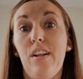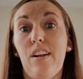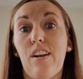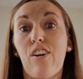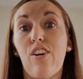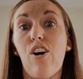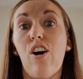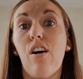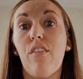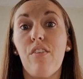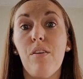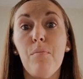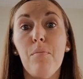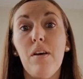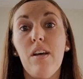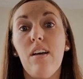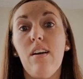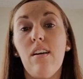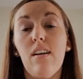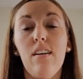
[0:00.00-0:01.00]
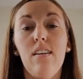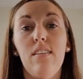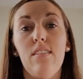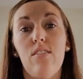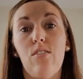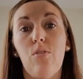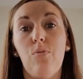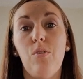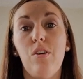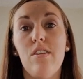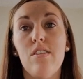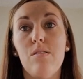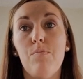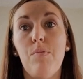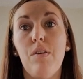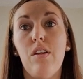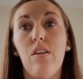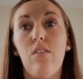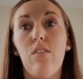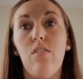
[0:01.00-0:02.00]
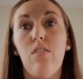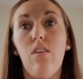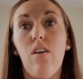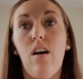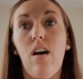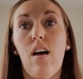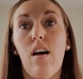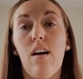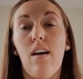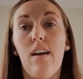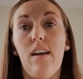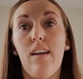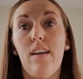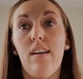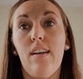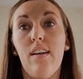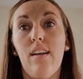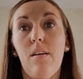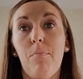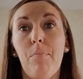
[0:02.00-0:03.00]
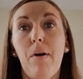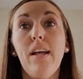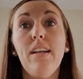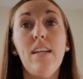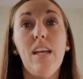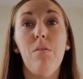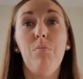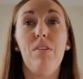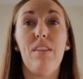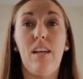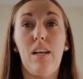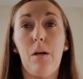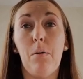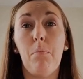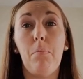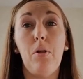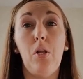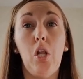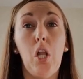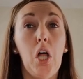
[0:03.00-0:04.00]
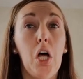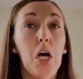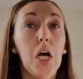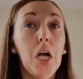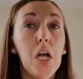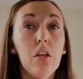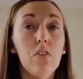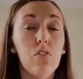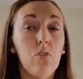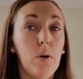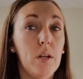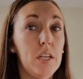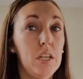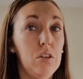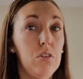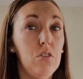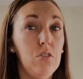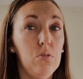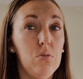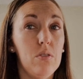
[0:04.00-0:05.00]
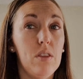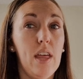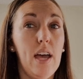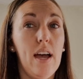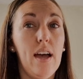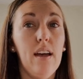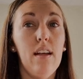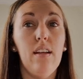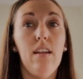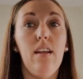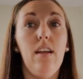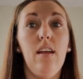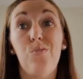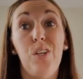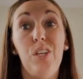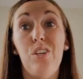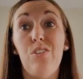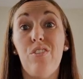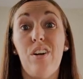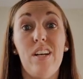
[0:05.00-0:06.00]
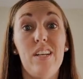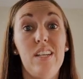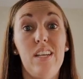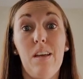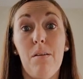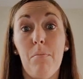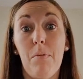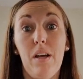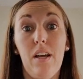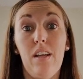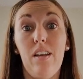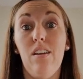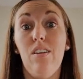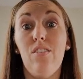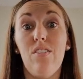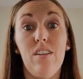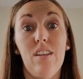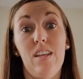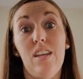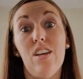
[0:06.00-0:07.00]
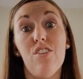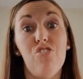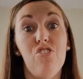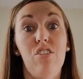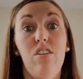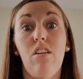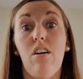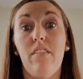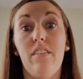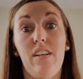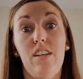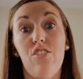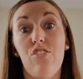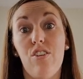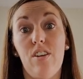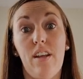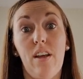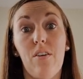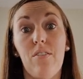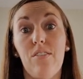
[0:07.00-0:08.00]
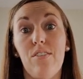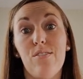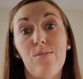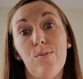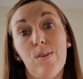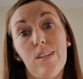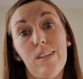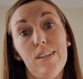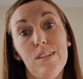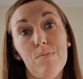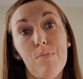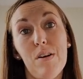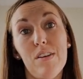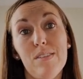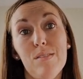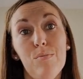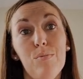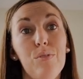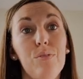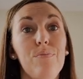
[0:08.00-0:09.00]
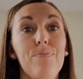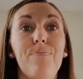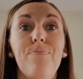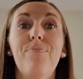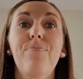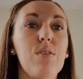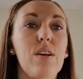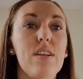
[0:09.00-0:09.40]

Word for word: put it in a coffee mug so it wouldn't spill. I, mine came with like a plug, so I did use that. Just really tried to get mine to the kitchen on the kitchen counter as quickly as possible.